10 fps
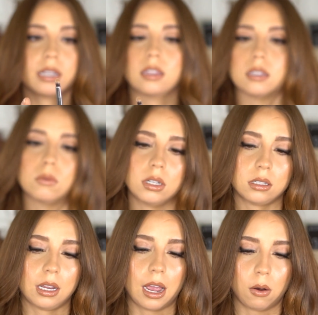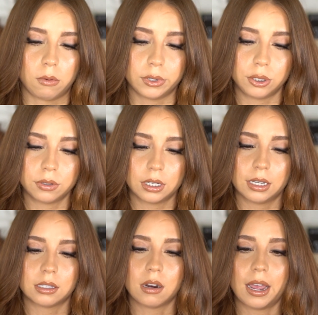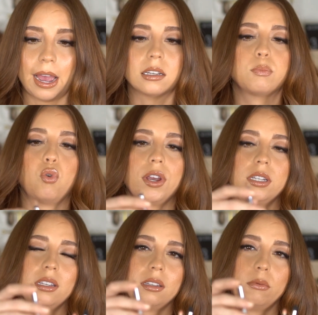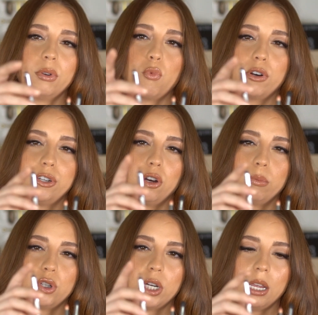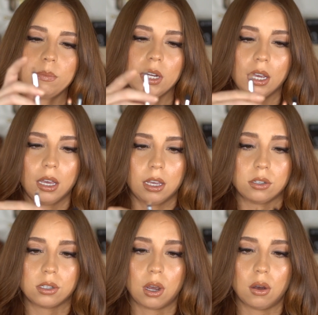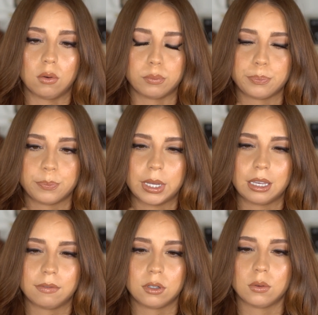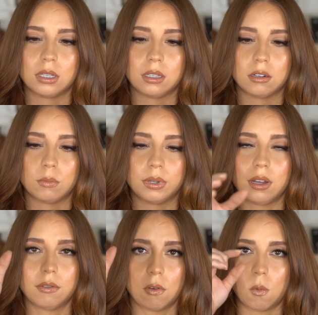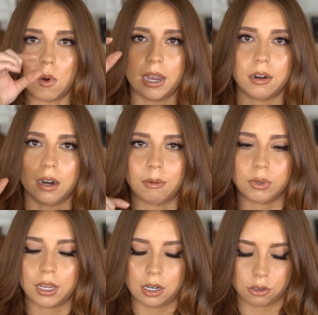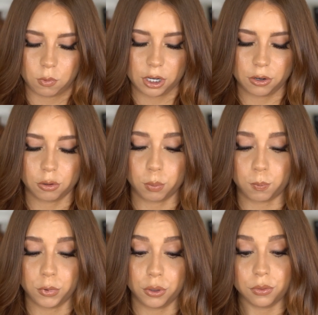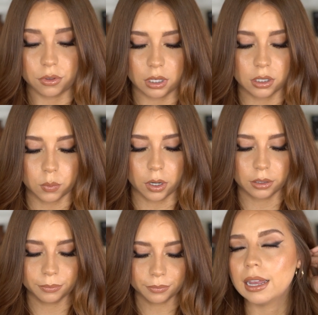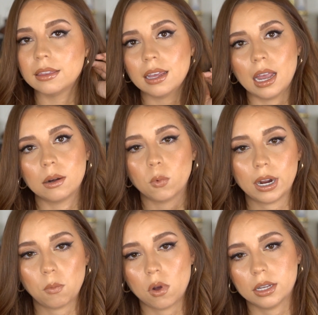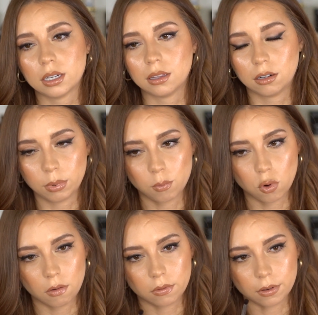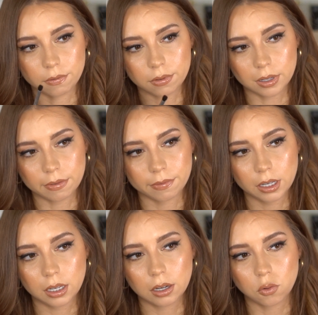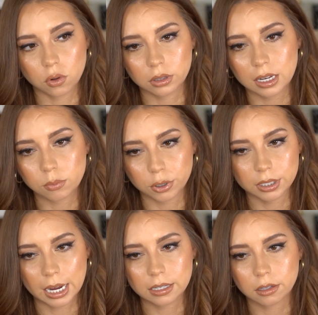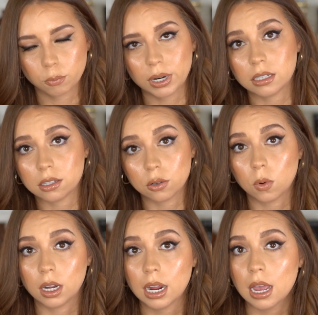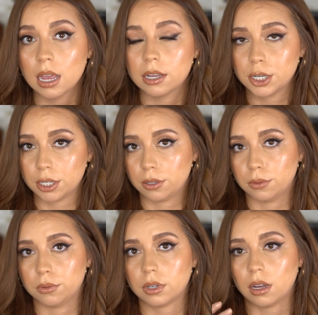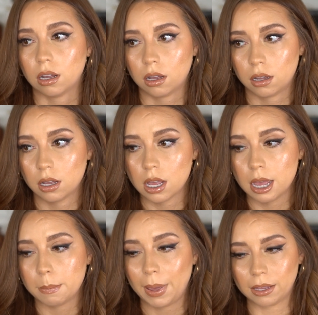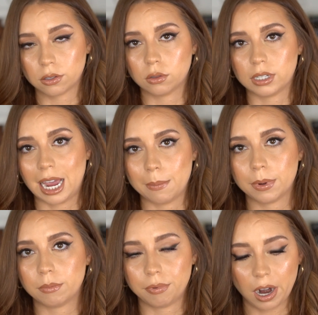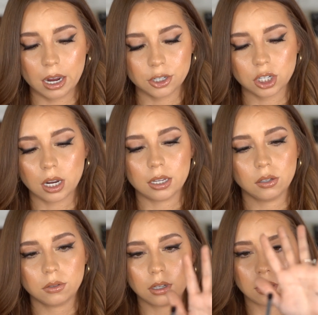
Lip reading: like this one is how I would use it. It's not as pointed, it's a little bit more dome shaped. So it gives you a little bit of a wider application when you do use this one. And then when I want a little bit more of a fluffy or less precise look, but I still want to use a pencil type brush, I use